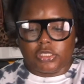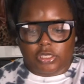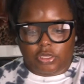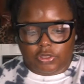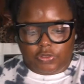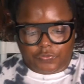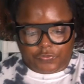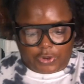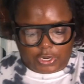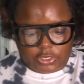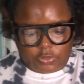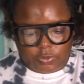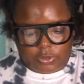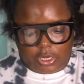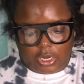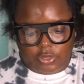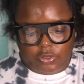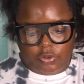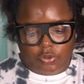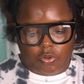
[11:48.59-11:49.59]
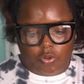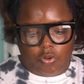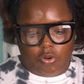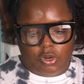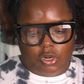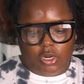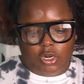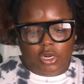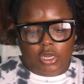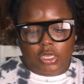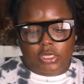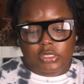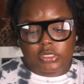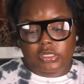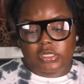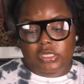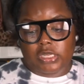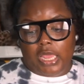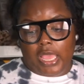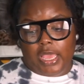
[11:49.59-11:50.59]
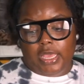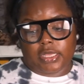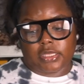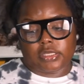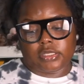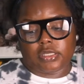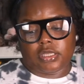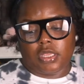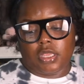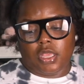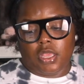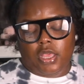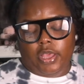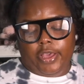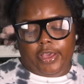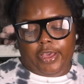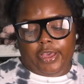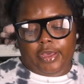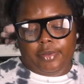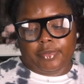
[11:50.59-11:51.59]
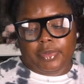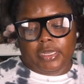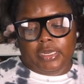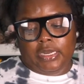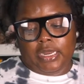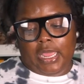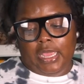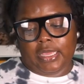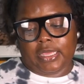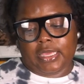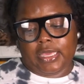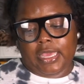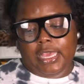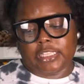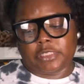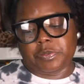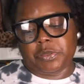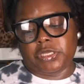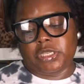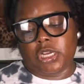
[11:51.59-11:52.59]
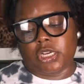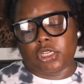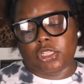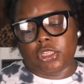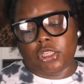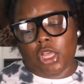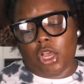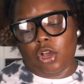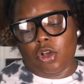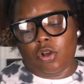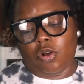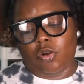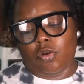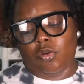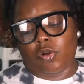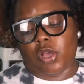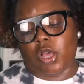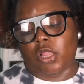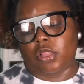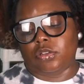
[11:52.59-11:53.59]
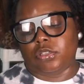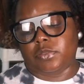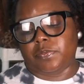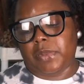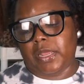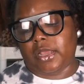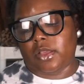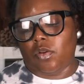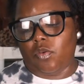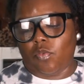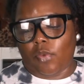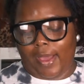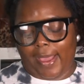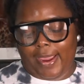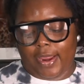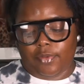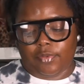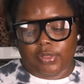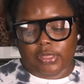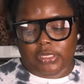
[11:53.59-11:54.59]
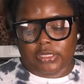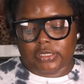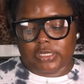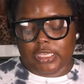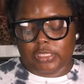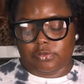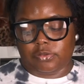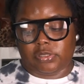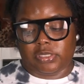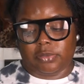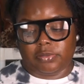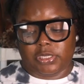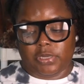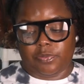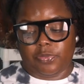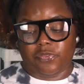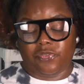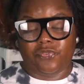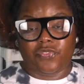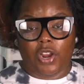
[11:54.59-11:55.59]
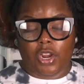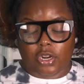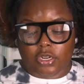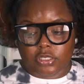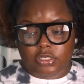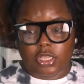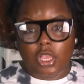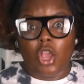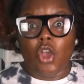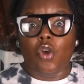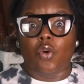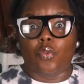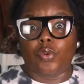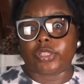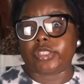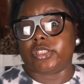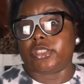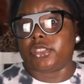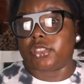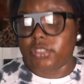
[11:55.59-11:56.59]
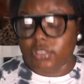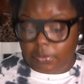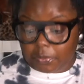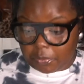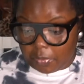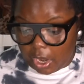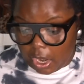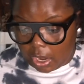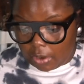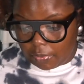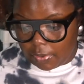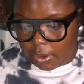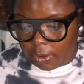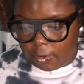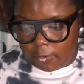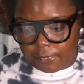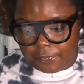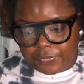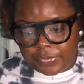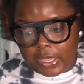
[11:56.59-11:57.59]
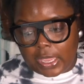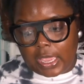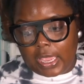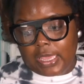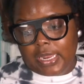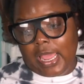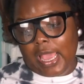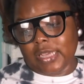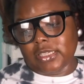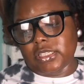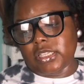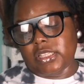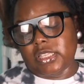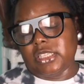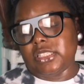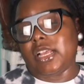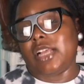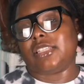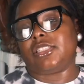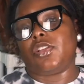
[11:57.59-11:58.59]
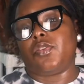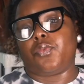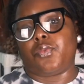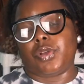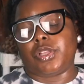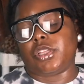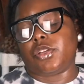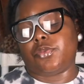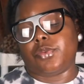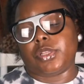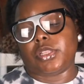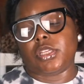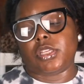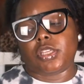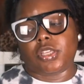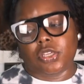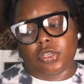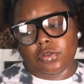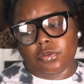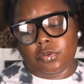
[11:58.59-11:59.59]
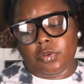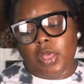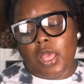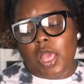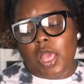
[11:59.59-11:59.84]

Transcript: So the first one are the Quarter Snacks. A Nike SB Dunk Low, colors black and white. Release dates for September 1st, which is tomorrow. And actually, these are actually really, really cute.